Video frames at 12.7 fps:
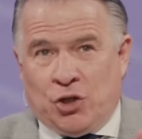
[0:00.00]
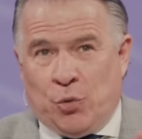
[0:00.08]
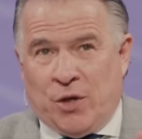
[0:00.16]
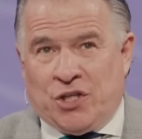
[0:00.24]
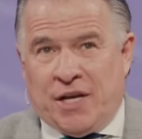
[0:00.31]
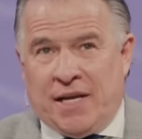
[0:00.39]

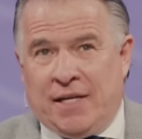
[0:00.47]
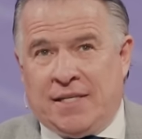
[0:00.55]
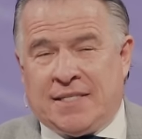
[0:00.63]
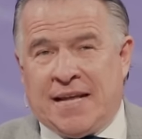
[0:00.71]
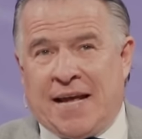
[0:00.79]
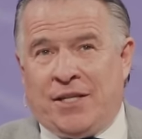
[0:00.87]
To which Iggy
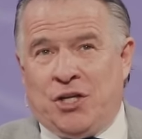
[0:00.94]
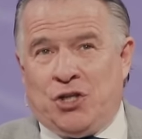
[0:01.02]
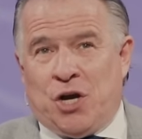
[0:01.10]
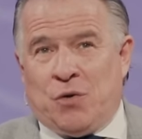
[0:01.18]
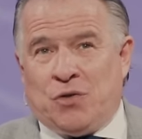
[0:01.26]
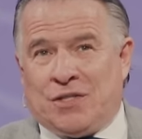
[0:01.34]
Stanley
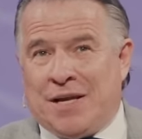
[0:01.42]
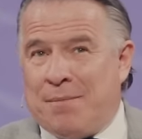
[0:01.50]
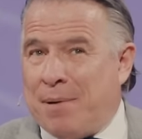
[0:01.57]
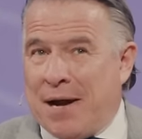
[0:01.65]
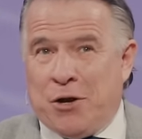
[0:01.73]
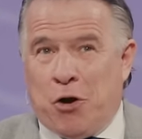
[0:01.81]
Jones
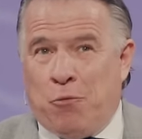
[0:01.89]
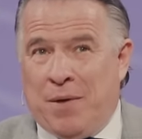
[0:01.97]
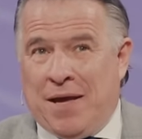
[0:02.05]
said, By no